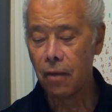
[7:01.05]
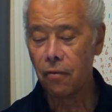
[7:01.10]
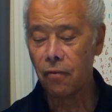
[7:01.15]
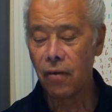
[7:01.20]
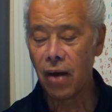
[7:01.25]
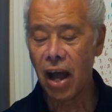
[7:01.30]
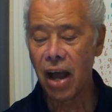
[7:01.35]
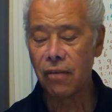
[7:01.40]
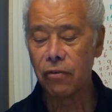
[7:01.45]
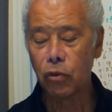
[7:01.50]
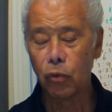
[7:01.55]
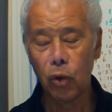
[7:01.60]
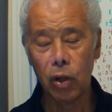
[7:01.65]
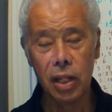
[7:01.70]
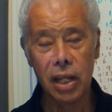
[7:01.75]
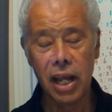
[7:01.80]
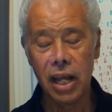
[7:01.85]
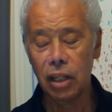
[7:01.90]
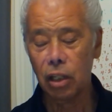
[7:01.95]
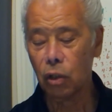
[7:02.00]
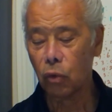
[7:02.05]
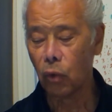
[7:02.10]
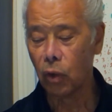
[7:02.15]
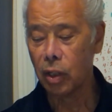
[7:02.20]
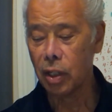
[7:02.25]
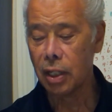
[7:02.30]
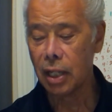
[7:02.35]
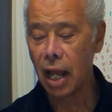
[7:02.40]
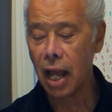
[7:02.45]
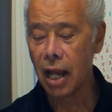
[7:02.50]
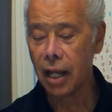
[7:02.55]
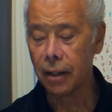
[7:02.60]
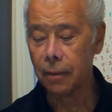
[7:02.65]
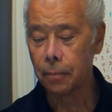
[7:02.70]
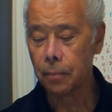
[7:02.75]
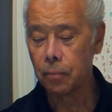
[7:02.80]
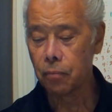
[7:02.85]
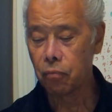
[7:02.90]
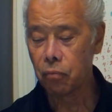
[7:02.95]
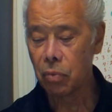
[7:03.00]
5:28 and 29.
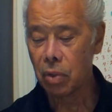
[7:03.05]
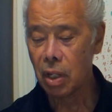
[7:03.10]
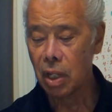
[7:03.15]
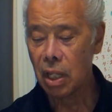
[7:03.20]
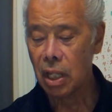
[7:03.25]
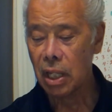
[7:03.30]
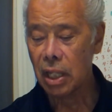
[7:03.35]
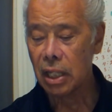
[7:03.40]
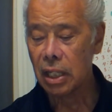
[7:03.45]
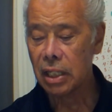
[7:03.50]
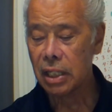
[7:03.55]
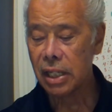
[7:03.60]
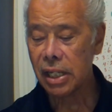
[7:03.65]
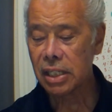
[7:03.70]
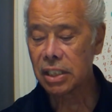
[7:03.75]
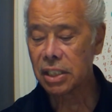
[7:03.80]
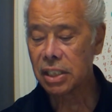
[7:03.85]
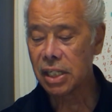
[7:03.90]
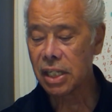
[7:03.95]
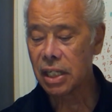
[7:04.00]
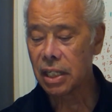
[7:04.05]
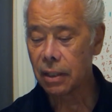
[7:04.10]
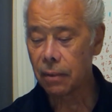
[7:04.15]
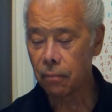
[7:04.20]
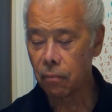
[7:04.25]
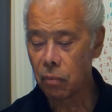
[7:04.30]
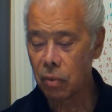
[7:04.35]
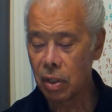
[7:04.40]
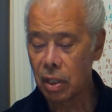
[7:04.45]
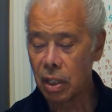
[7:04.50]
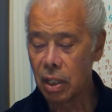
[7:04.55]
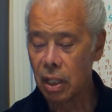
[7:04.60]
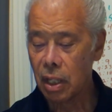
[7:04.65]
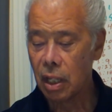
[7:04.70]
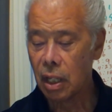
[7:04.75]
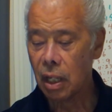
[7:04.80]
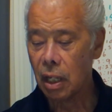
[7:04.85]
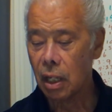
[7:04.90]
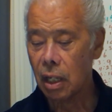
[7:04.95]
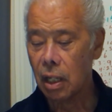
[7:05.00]
This
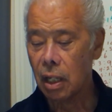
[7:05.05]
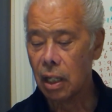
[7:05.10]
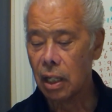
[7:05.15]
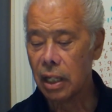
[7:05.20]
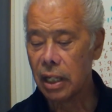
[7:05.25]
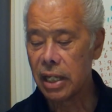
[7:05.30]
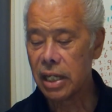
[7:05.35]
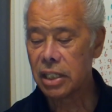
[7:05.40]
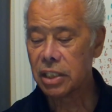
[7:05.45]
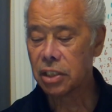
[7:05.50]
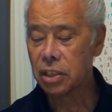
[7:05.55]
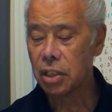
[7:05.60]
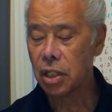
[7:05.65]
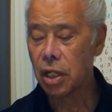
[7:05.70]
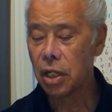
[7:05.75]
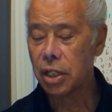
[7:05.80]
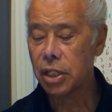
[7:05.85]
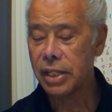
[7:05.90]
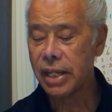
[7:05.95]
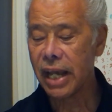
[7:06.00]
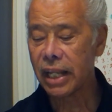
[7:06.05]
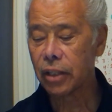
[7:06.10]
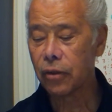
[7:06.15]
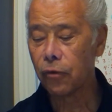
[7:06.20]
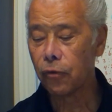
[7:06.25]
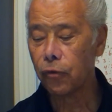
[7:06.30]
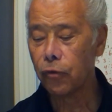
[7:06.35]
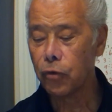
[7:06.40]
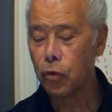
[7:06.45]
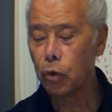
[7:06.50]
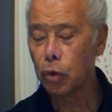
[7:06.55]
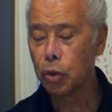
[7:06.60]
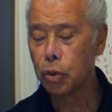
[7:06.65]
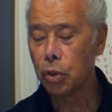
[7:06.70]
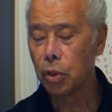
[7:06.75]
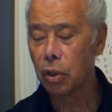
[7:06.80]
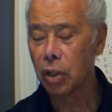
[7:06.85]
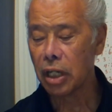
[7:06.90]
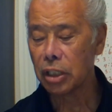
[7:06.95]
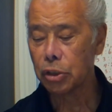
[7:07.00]
is the yet
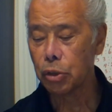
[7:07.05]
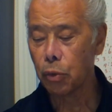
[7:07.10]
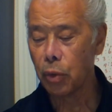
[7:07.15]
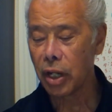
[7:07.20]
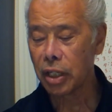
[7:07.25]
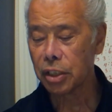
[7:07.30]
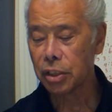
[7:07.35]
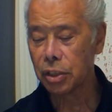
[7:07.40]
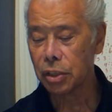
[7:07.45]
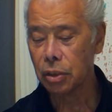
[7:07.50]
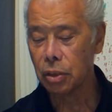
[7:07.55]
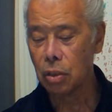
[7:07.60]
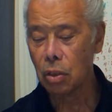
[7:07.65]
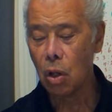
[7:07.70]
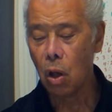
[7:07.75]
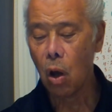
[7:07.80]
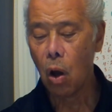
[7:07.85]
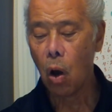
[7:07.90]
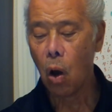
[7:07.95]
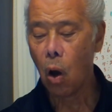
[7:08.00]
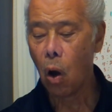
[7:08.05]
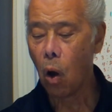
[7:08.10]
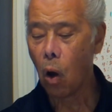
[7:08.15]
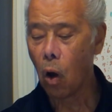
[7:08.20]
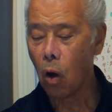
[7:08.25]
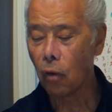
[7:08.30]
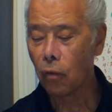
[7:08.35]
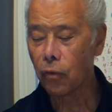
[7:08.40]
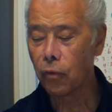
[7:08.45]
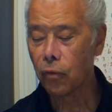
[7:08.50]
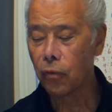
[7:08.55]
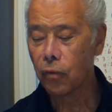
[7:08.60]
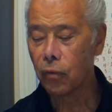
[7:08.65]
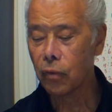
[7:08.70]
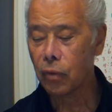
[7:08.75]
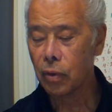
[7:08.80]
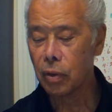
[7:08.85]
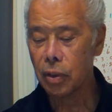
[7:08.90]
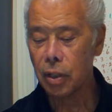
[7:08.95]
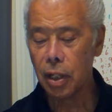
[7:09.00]
future resurrection of
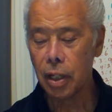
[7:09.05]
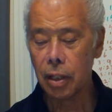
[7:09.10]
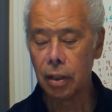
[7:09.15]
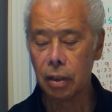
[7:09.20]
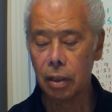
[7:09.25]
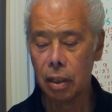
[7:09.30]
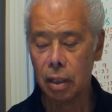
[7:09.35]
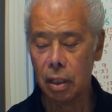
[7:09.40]
the